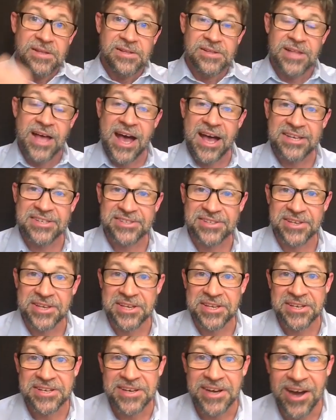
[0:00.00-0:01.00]

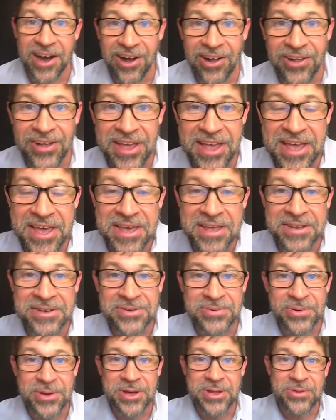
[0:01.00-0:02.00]
Lastly, I'll end
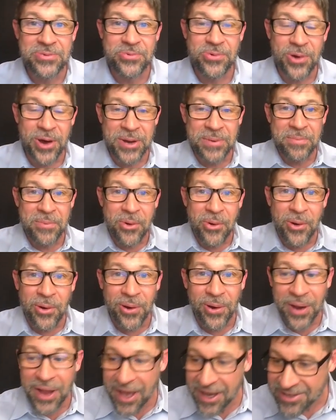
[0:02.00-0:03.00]
with one
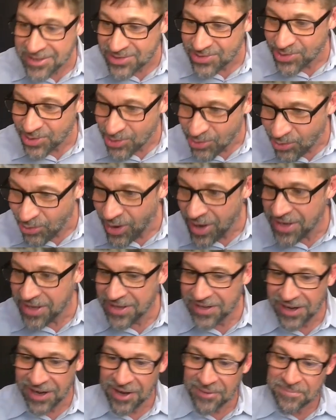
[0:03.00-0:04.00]
more extra
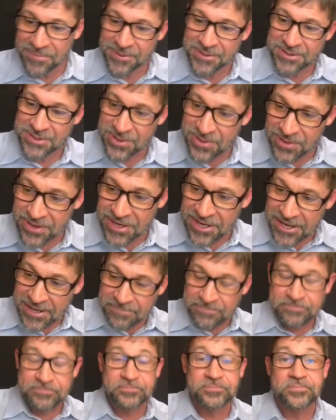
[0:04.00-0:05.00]
credit opportunity.
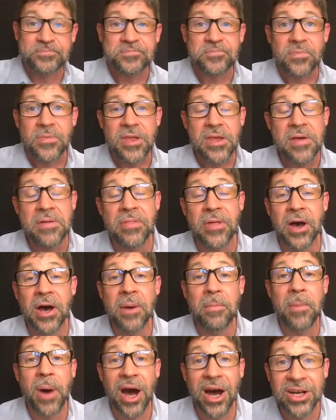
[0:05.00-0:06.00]
The
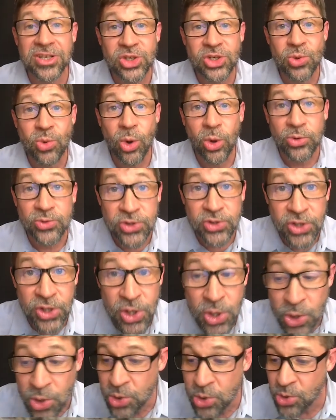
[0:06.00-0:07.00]
Module
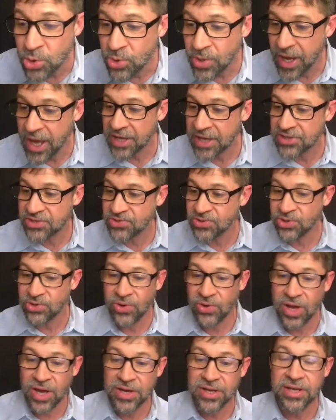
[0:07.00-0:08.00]
2 extra
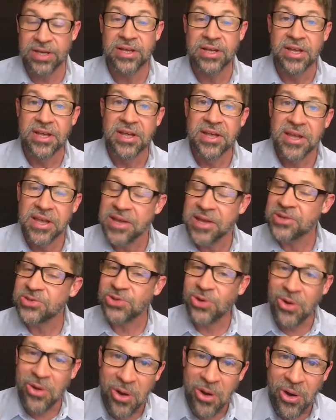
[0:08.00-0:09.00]
credit
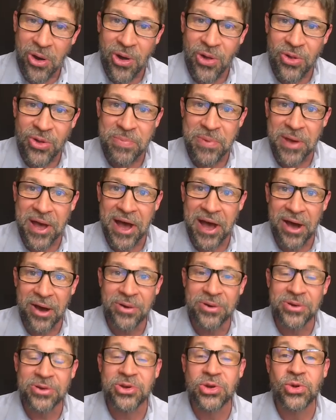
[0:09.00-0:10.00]
is all
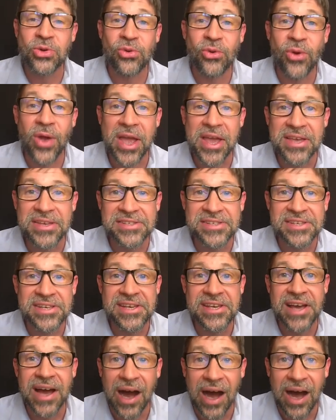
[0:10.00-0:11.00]
about
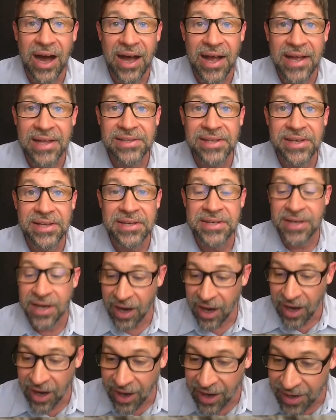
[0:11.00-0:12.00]
crazy island
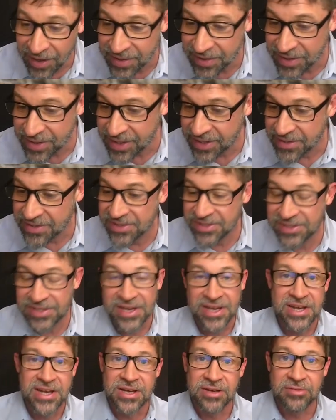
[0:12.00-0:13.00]
oddities,
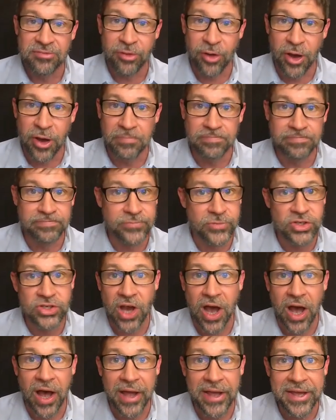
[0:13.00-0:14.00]
from
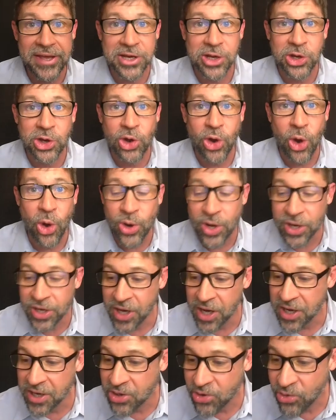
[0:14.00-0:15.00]
giant
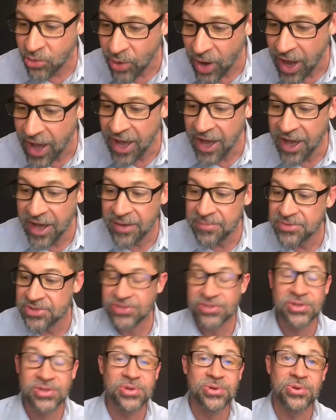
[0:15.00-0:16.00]
coconut crabs
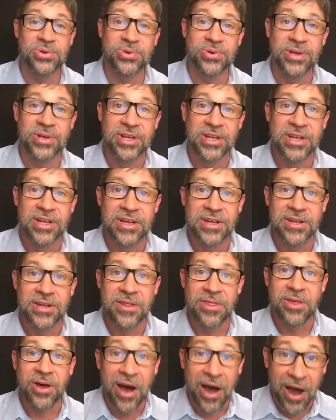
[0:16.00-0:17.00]
to
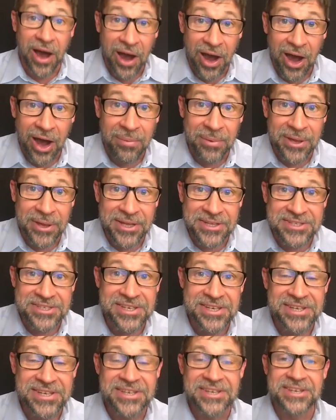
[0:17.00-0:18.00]
the
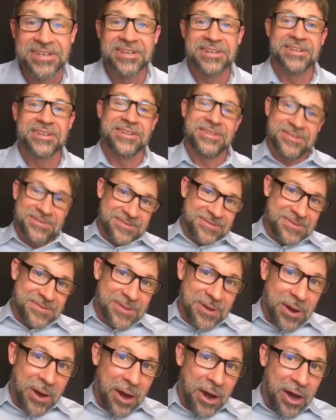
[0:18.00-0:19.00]
Hobbit,
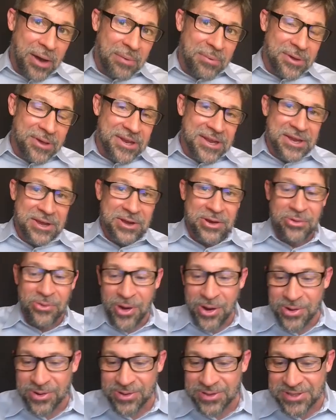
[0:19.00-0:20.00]
a hobbit in
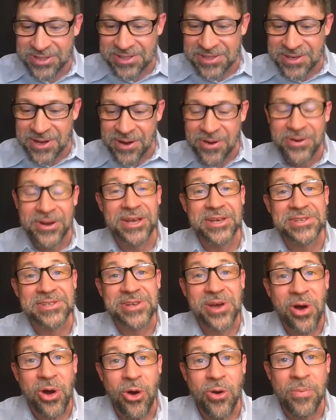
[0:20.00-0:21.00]
quotes, known as
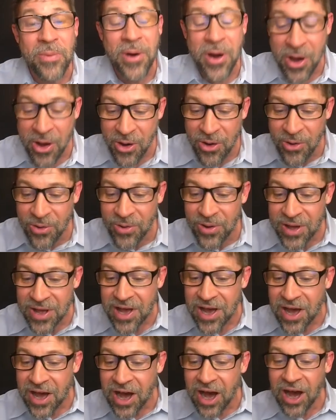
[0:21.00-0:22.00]
Homo
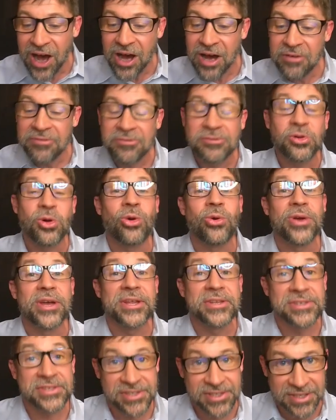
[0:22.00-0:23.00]

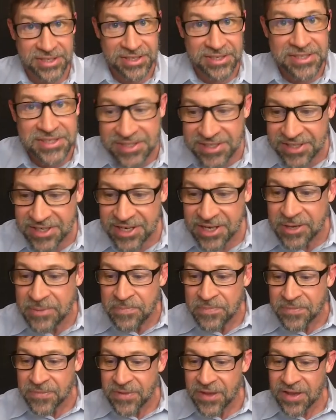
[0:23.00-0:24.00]
florensis.
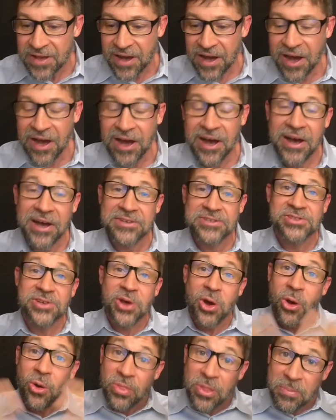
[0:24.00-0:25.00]

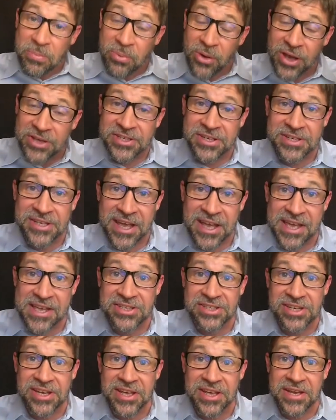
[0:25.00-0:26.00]
So the
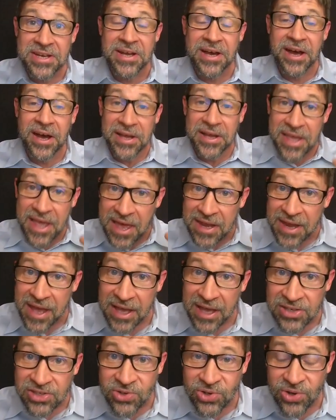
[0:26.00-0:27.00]
presentation, again,
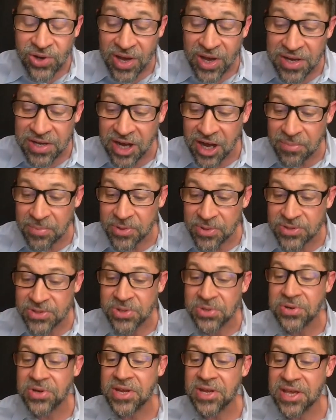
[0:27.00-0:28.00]
extra credit
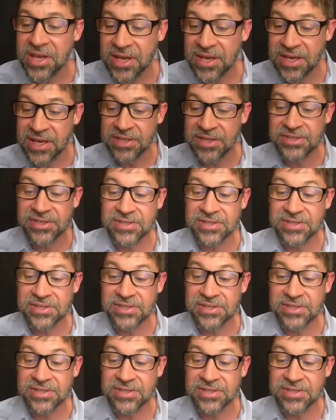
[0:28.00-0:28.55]
opportunity, is